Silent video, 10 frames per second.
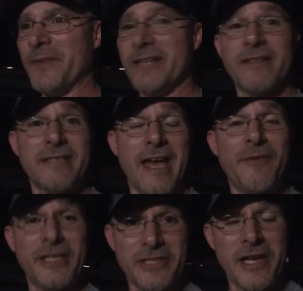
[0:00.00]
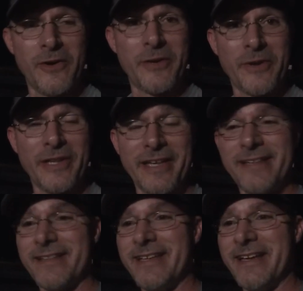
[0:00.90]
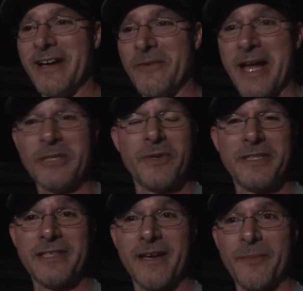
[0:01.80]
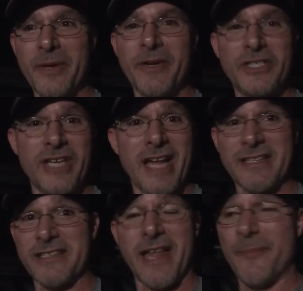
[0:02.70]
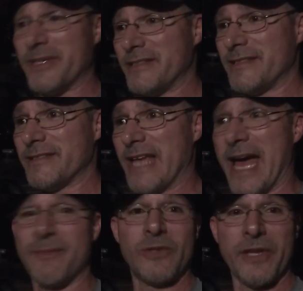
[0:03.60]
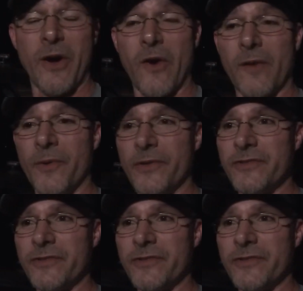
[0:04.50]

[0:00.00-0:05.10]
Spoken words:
it doesn't have any steering really. The rag joint's pretty much shot. The slop is absolutely horrible.